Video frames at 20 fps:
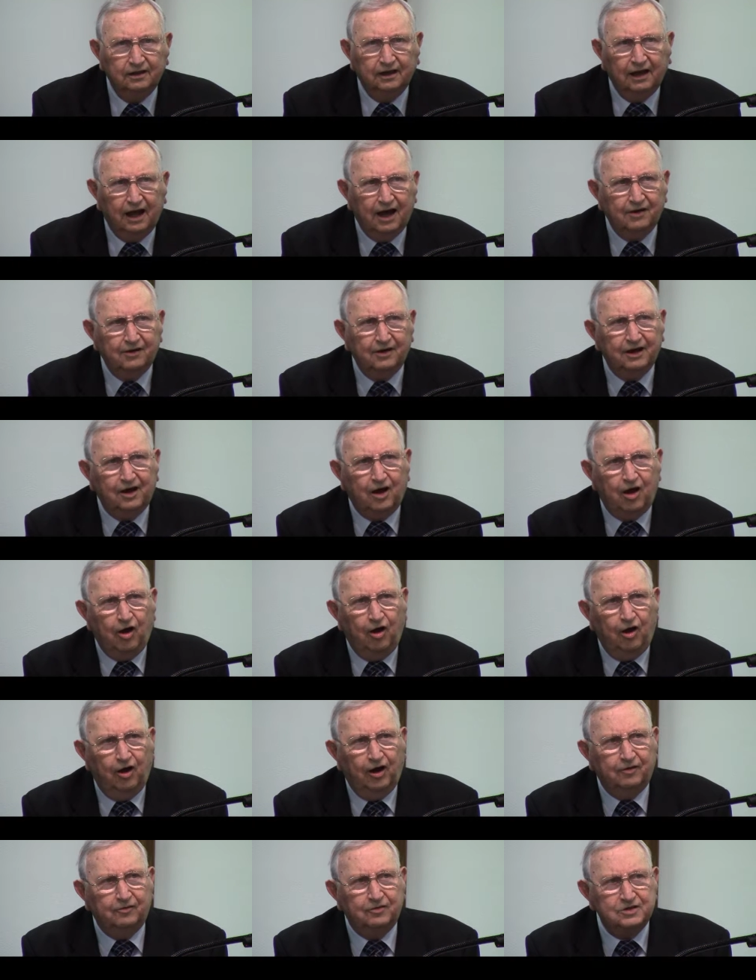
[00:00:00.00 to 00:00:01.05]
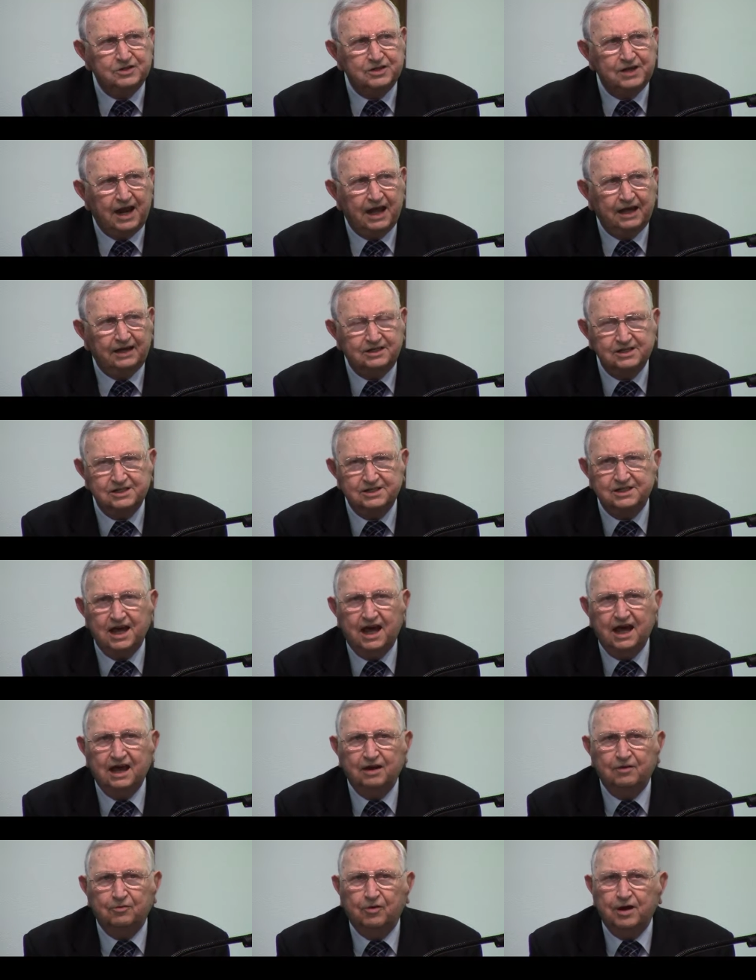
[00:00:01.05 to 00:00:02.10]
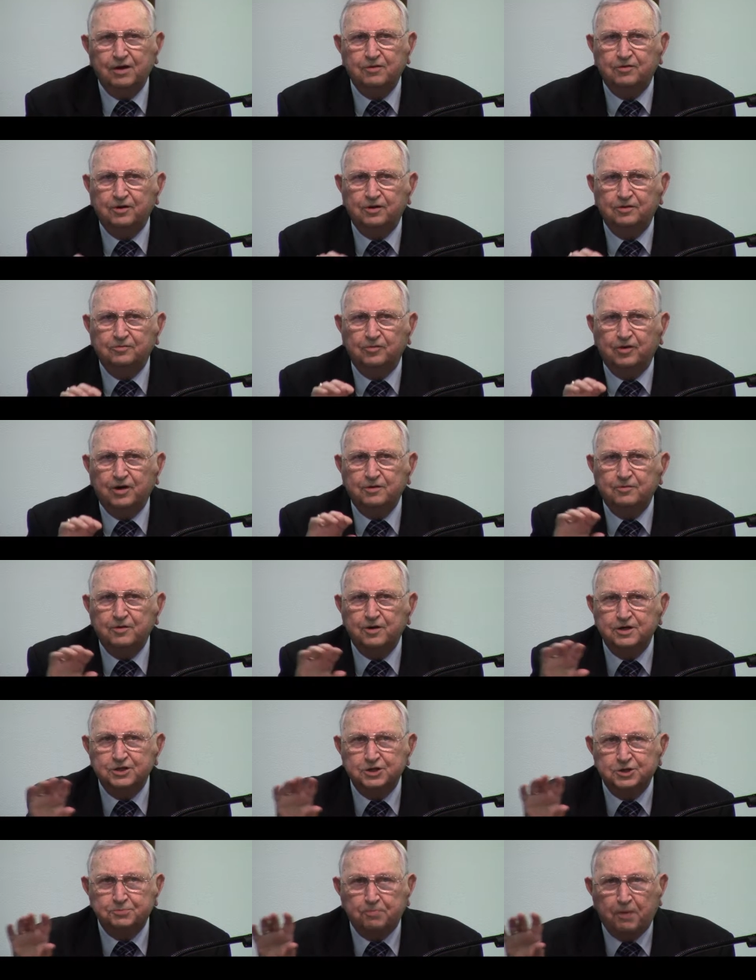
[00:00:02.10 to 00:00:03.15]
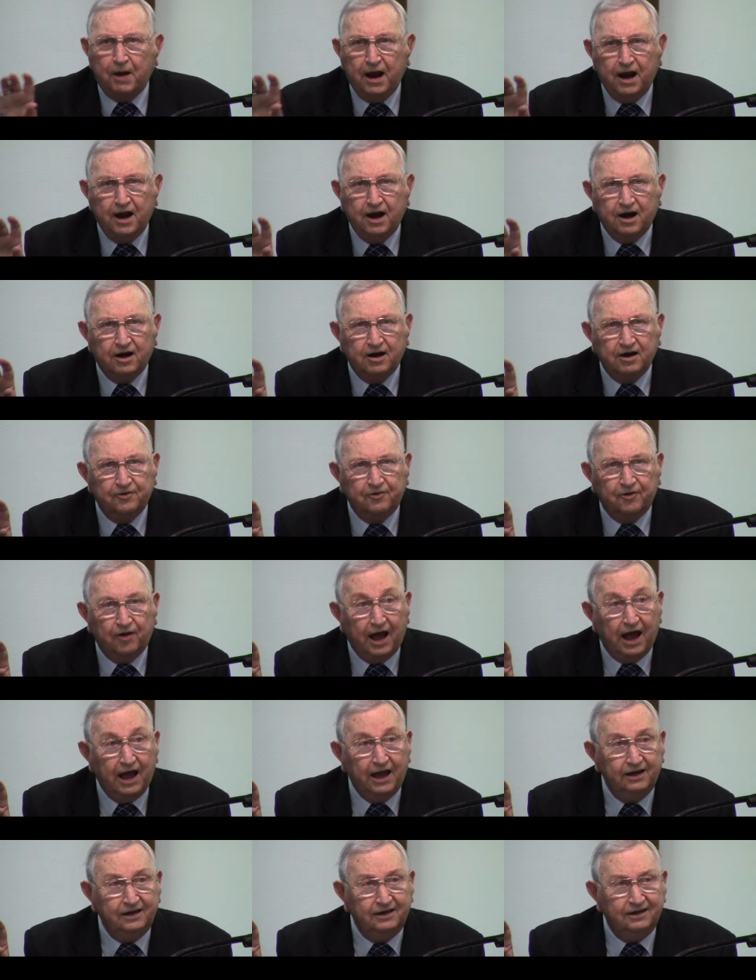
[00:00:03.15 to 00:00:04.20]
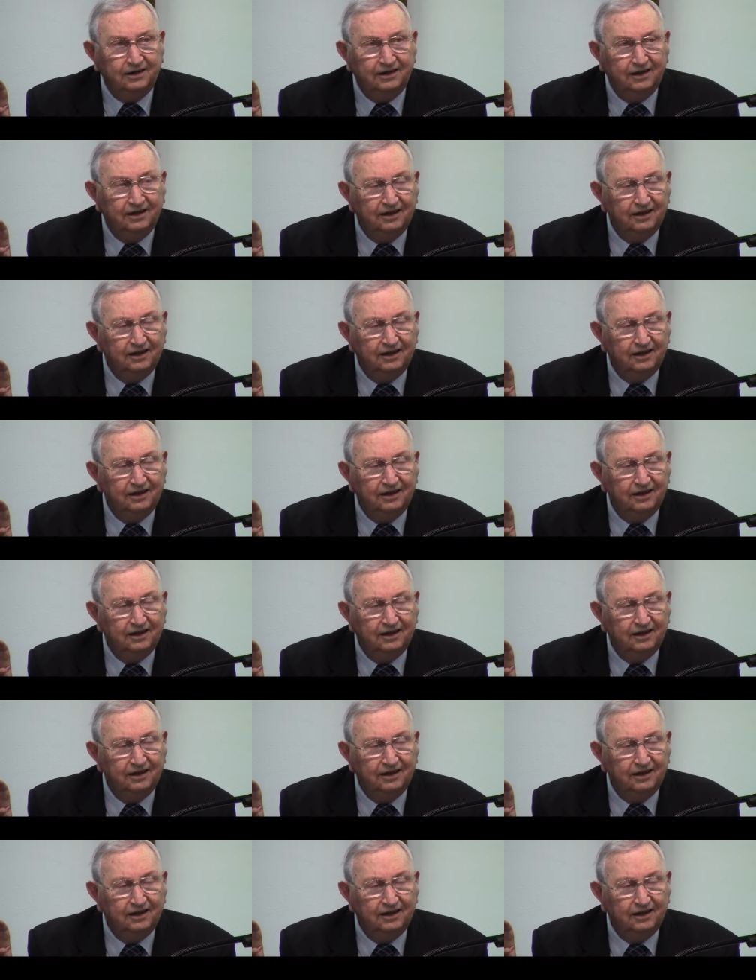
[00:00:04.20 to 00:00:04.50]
Now, all of us like to say we were, we were spared, right?